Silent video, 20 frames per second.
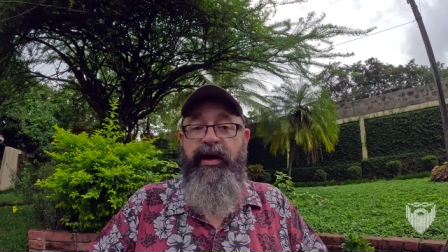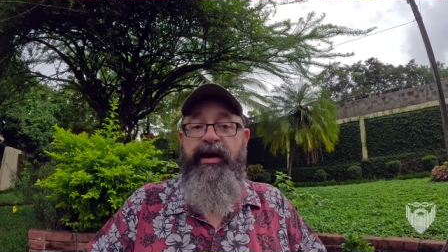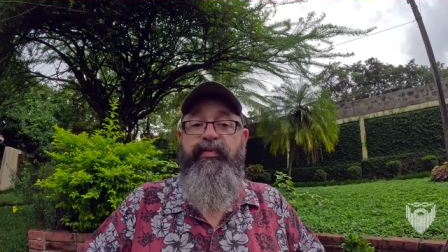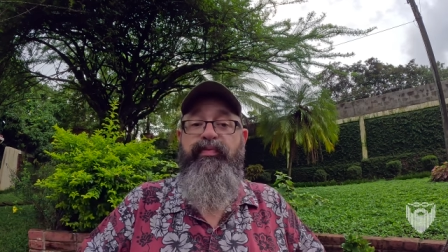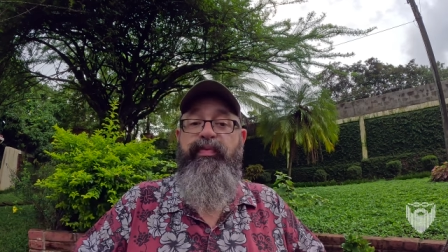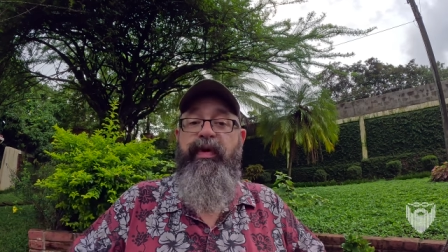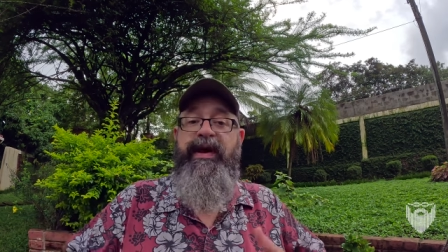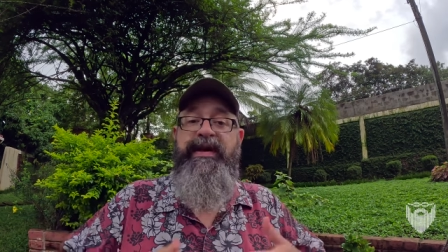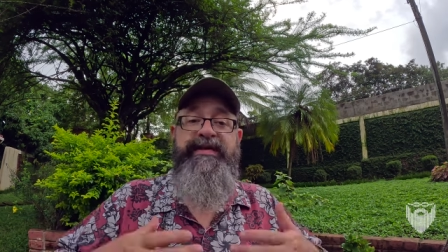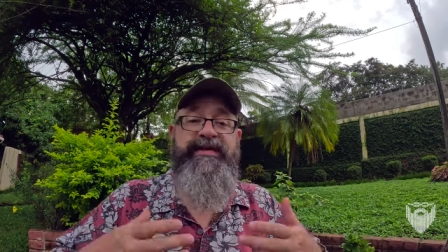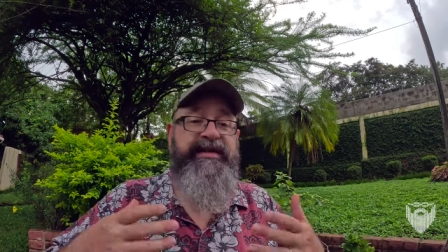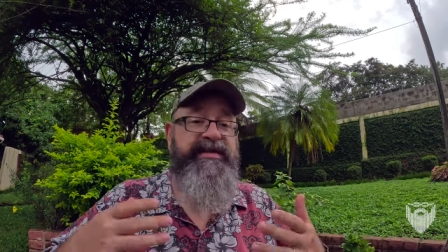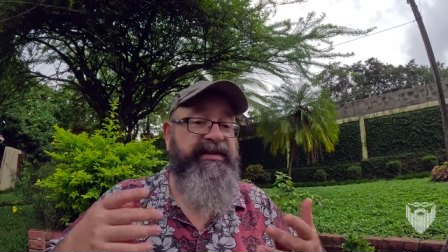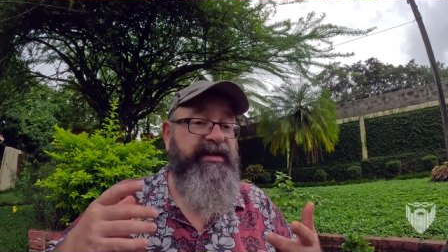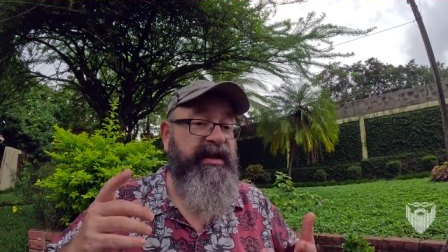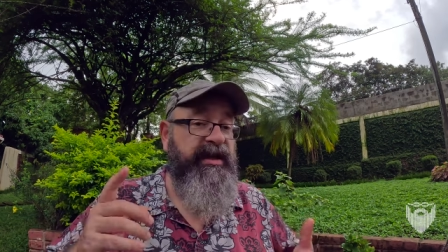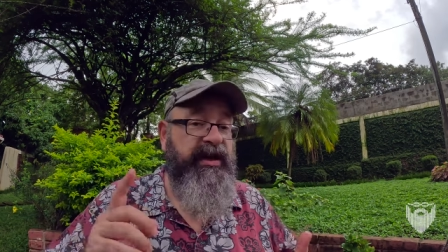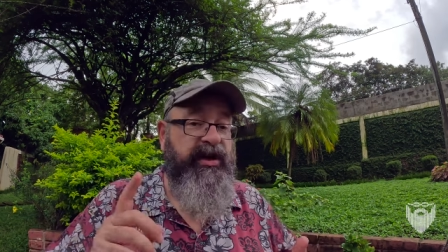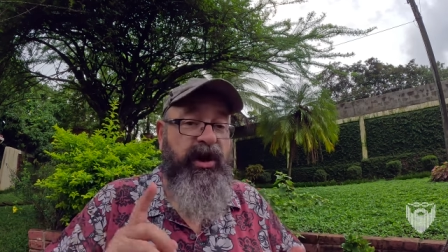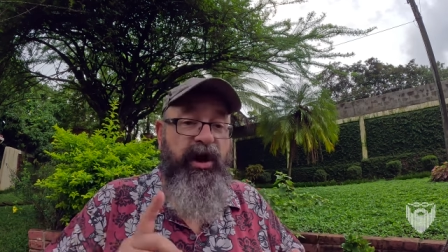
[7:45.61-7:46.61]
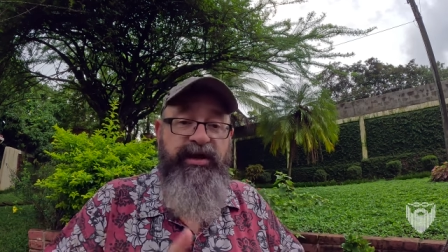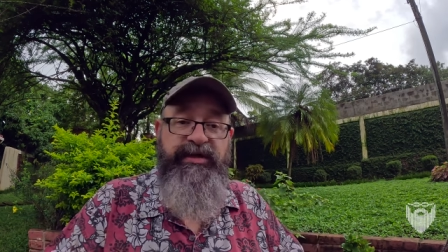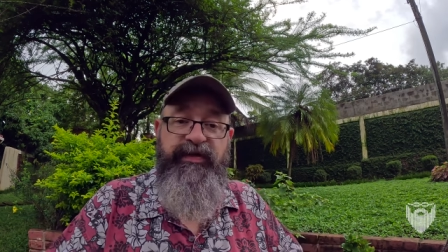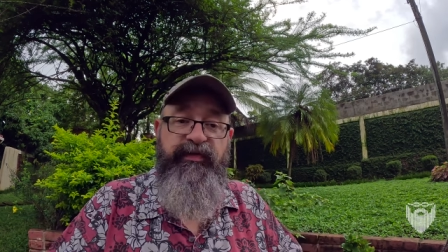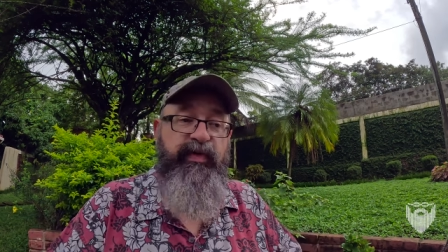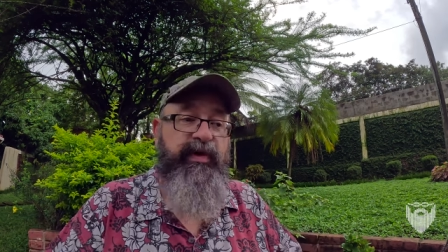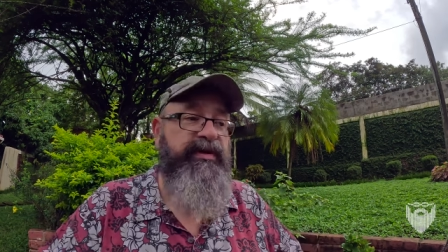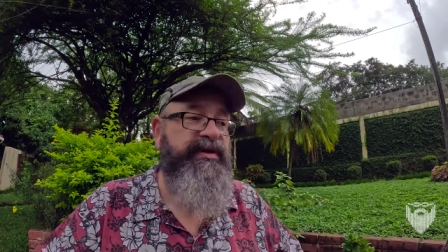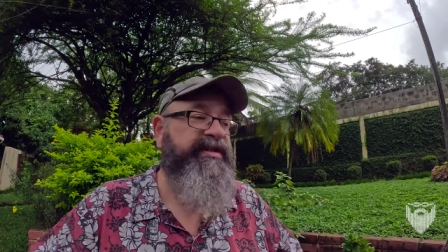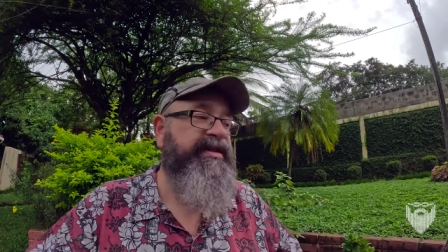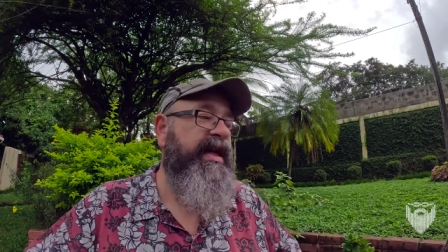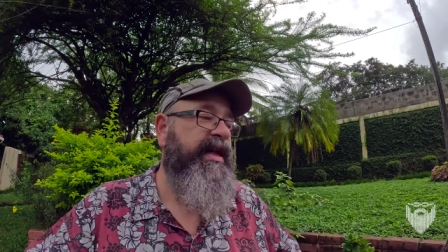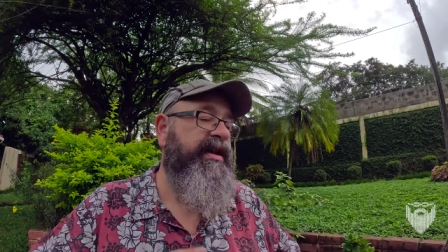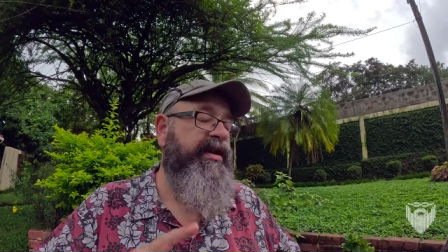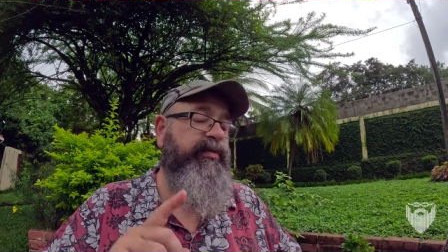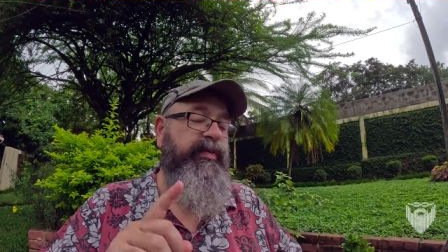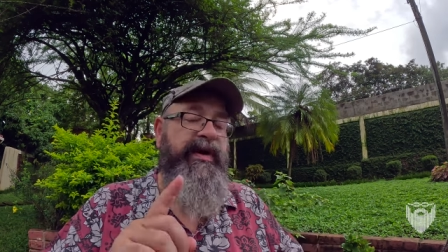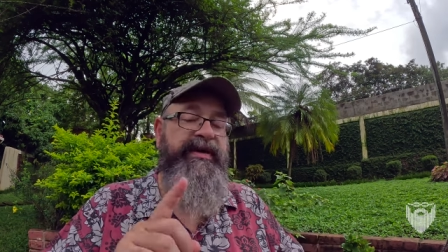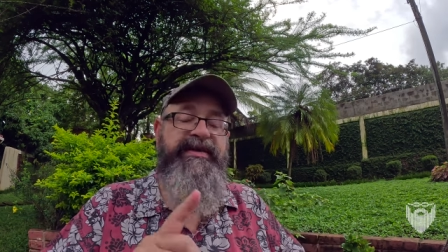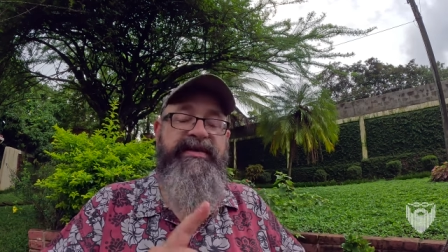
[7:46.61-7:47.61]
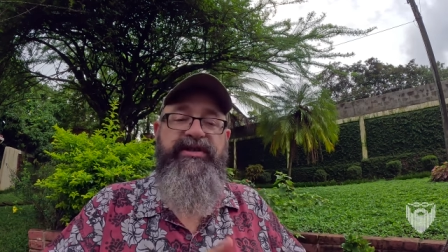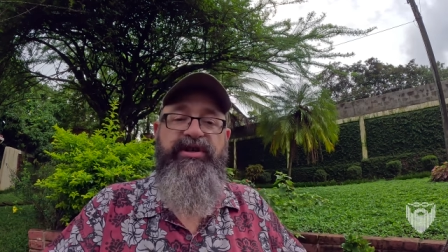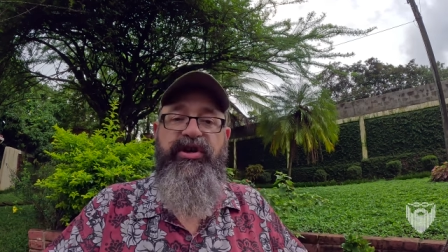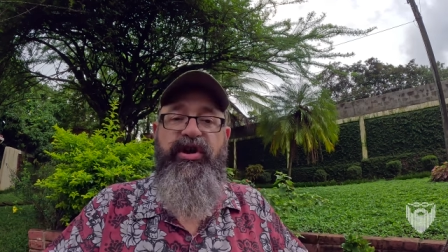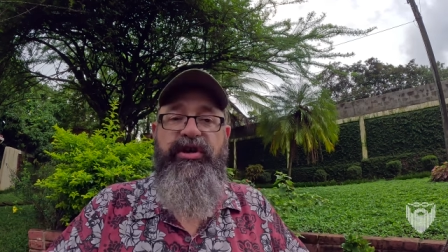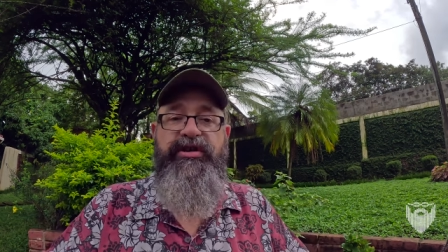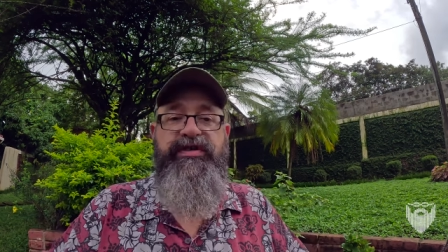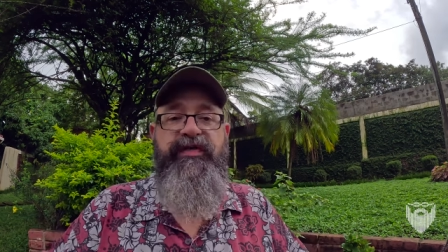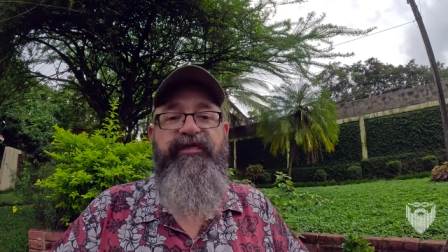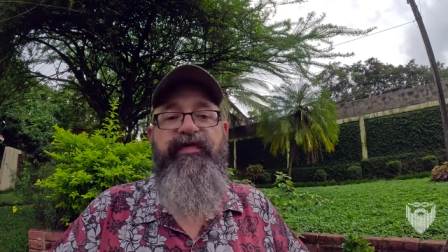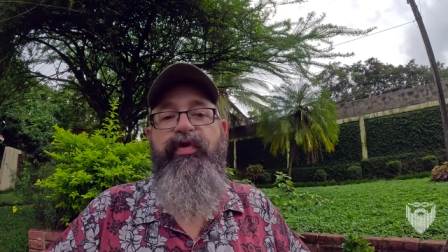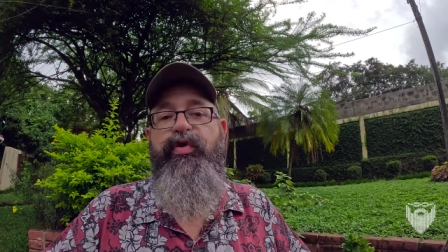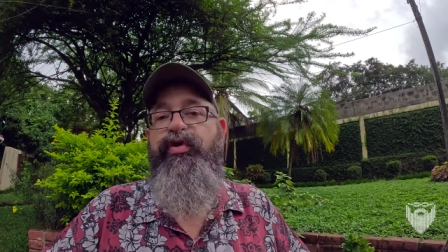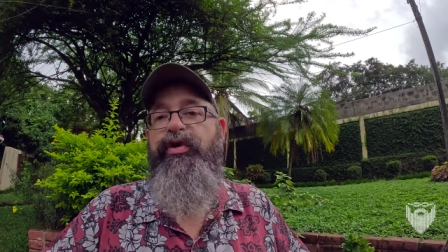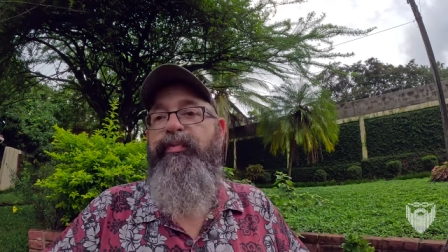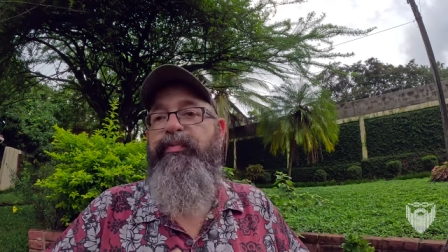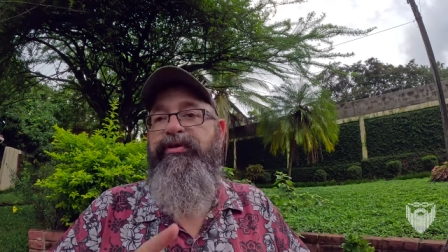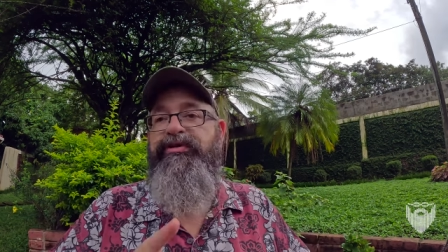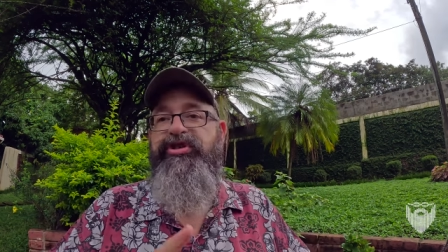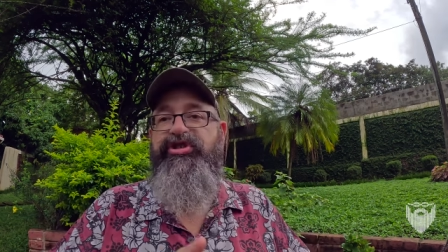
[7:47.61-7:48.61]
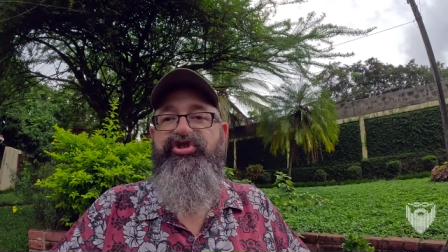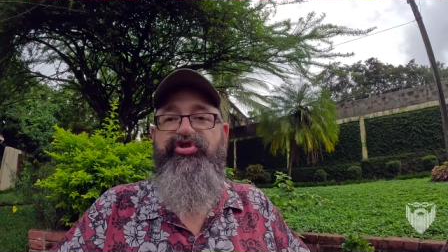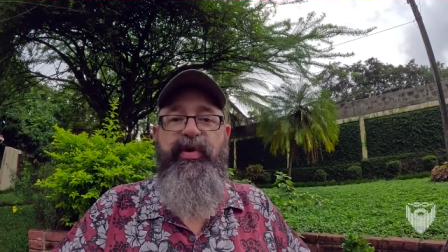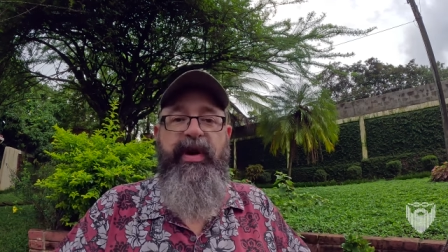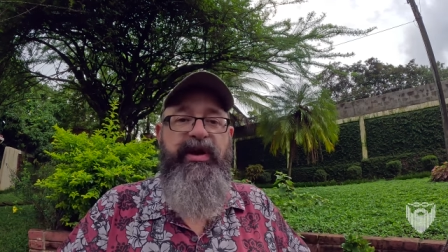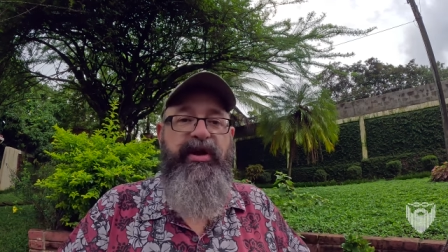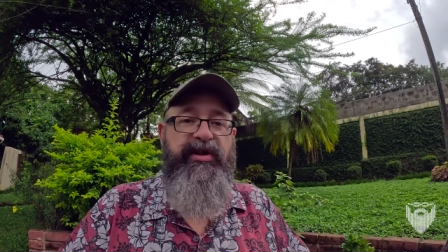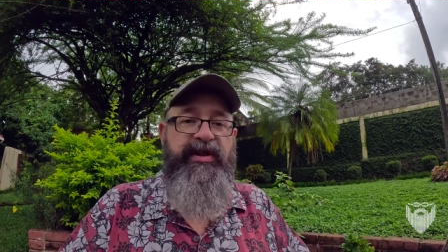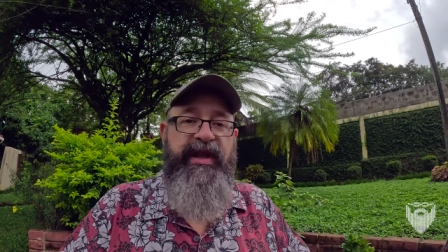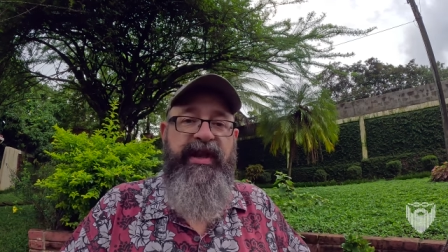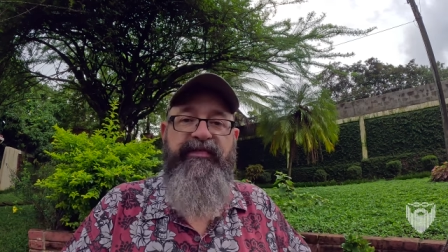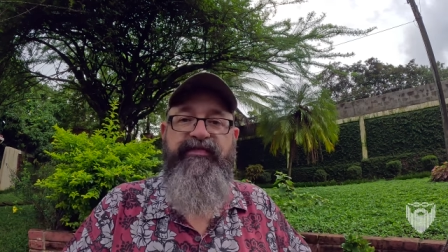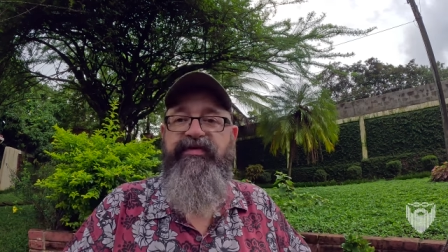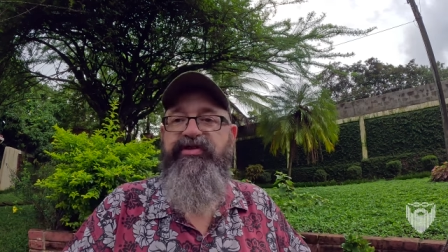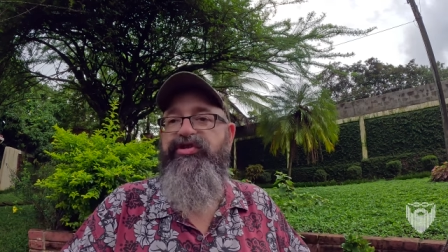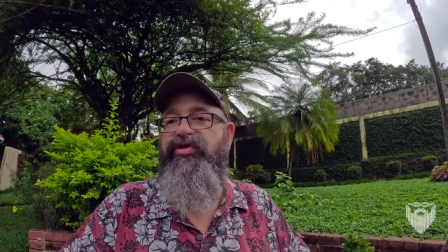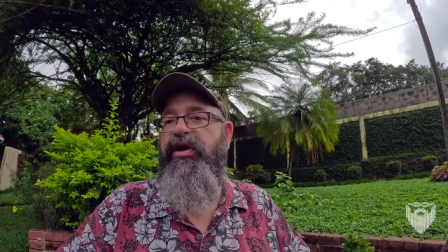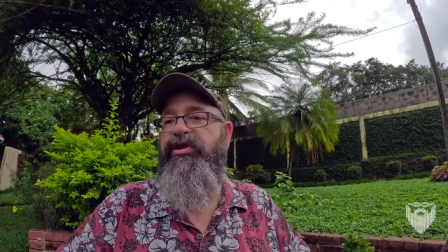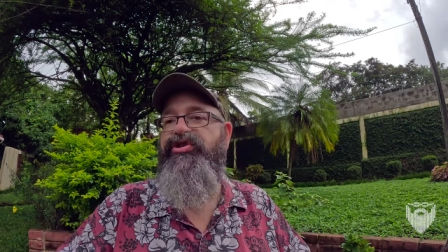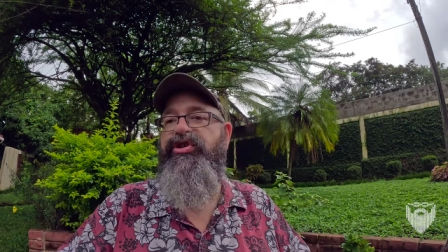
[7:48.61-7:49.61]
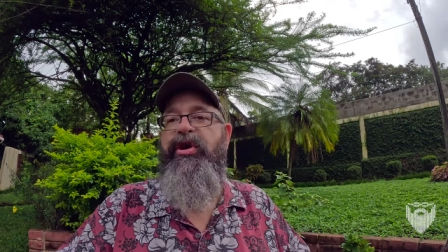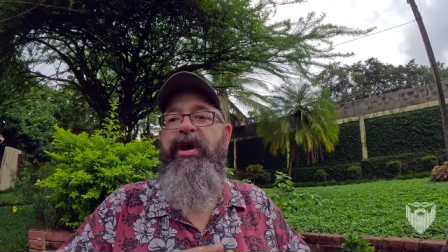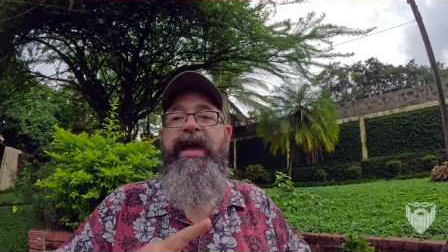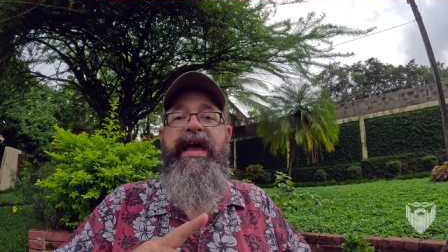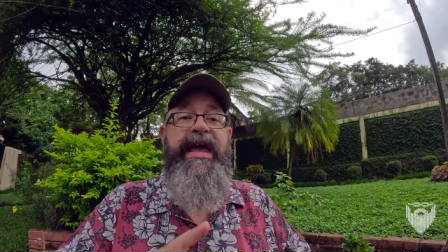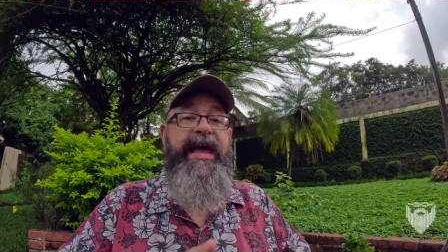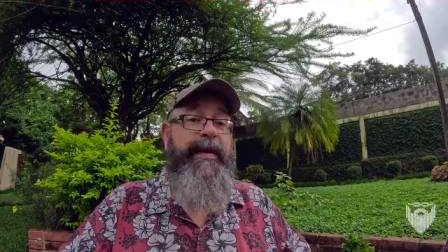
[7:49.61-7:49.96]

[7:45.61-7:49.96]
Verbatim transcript: It raises the cost of real estate, it raises the cost of food, it puts a strain on the infrastructure,